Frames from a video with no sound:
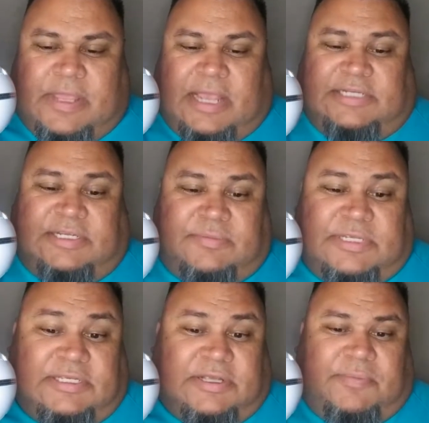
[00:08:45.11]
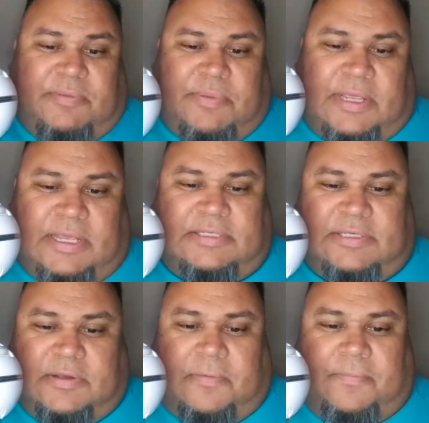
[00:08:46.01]
HCMC is going to be big.
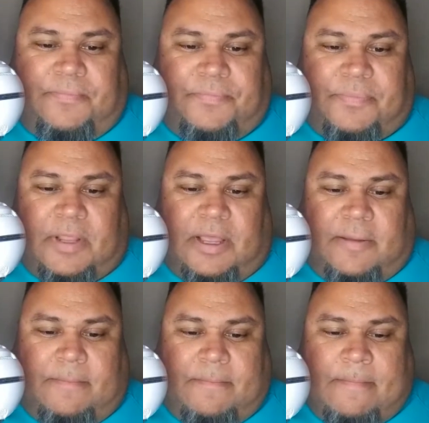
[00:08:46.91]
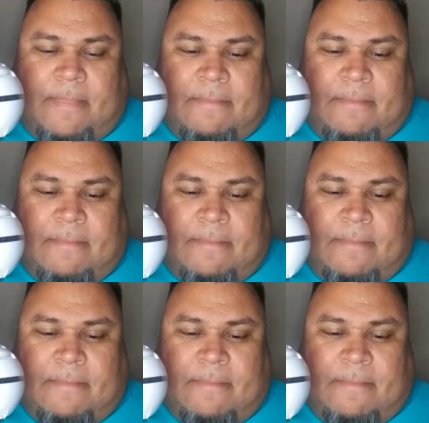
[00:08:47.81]
So, um,